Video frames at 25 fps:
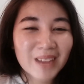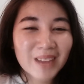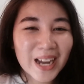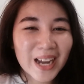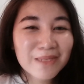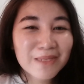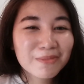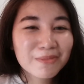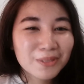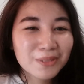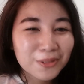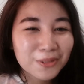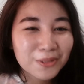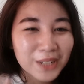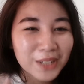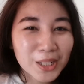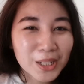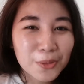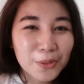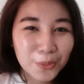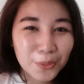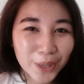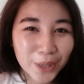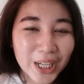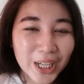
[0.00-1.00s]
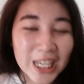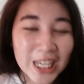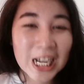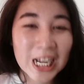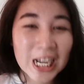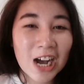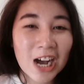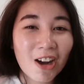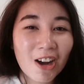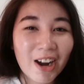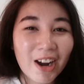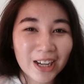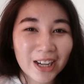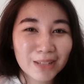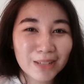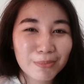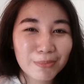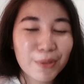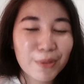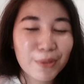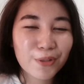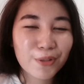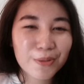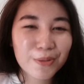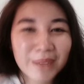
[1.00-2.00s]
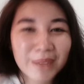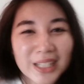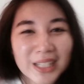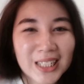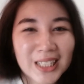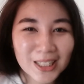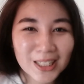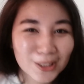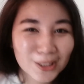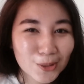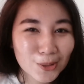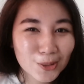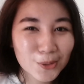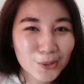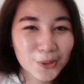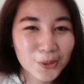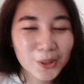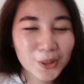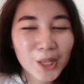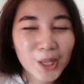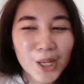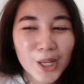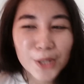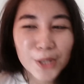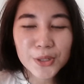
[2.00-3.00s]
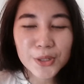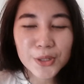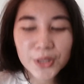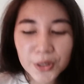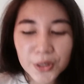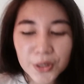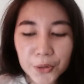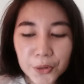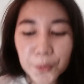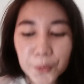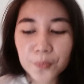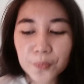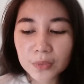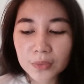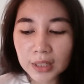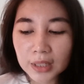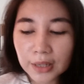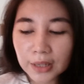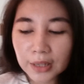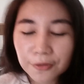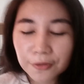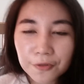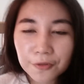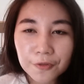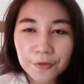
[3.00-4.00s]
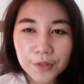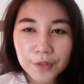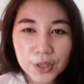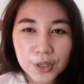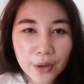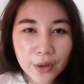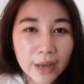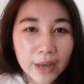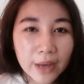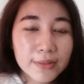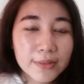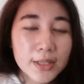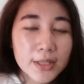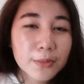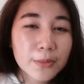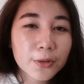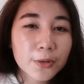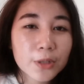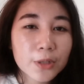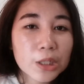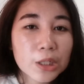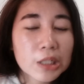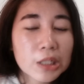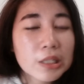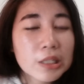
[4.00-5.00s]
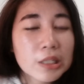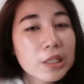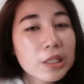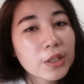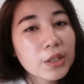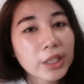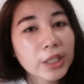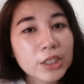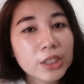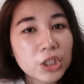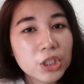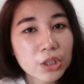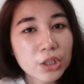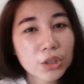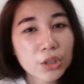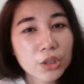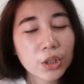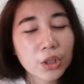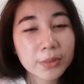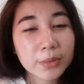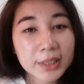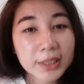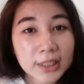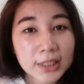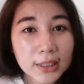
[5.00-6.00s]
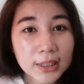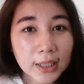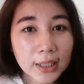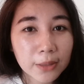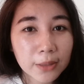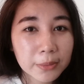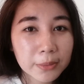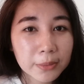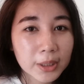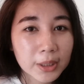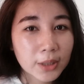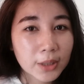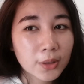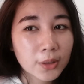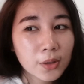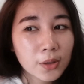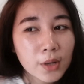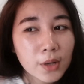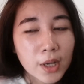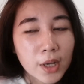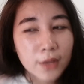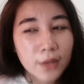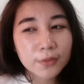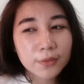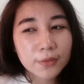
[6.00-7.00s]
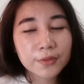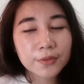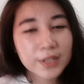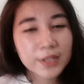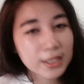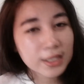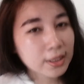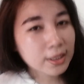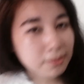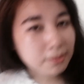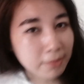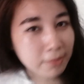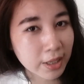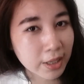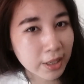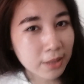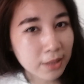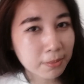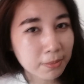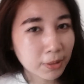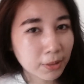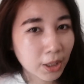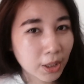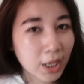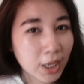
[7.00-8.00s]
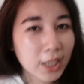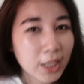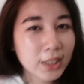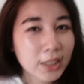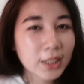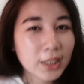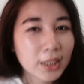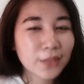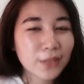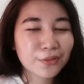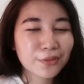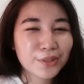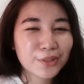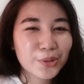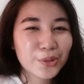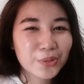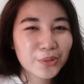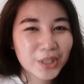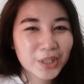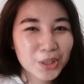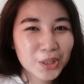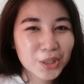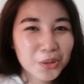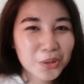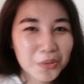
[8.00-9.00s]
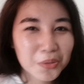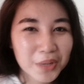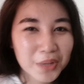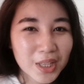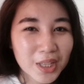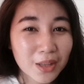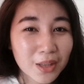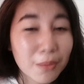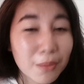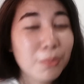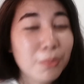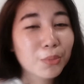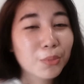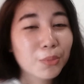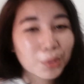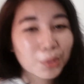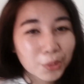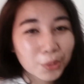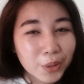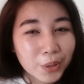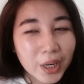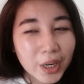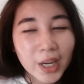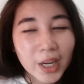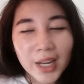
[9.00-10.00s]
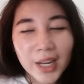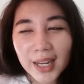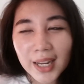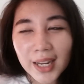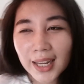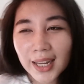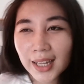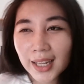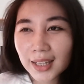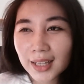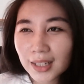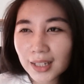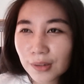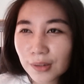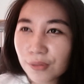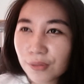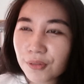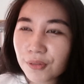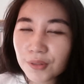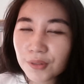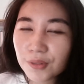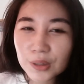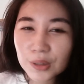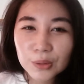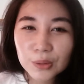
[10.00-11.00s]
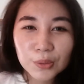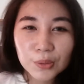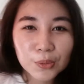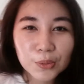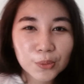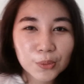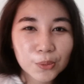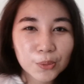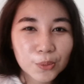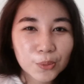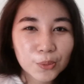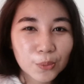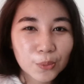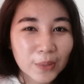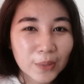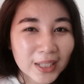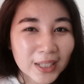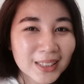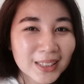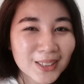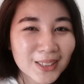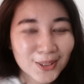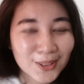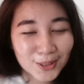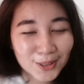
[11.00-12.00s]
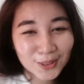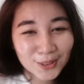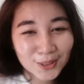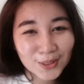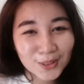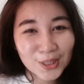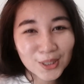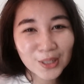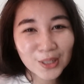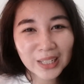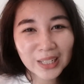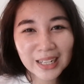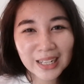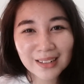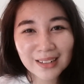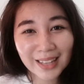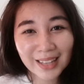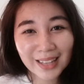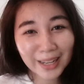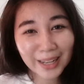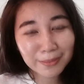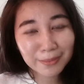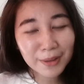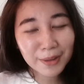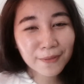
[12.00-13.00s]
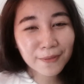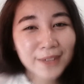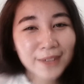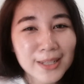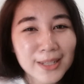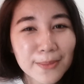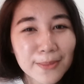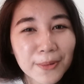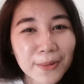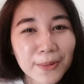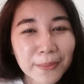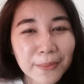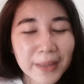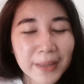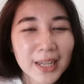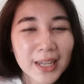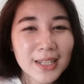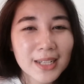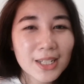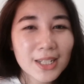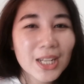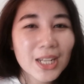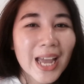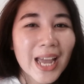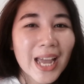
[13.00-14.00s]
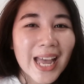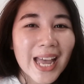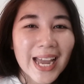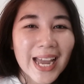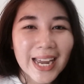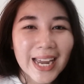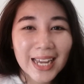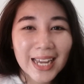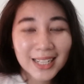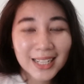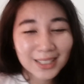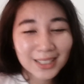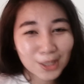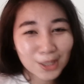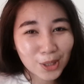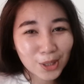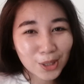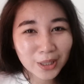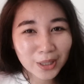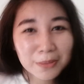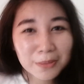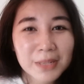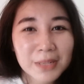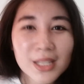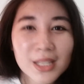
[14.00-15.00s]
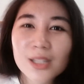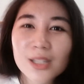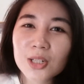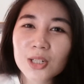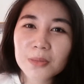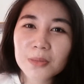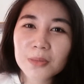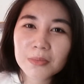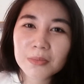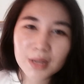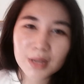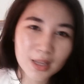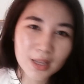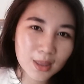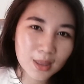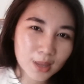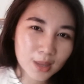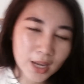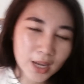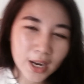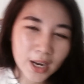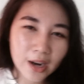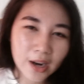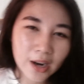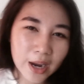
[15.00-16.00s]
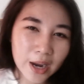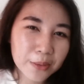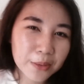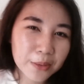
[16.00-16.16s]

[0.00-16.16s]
I'm really working hard before medical school. So if you have some questions, you can just comment it down below. Visit my blog if you want to read more. And if you want also, you can like my Facebook page and you can message me there.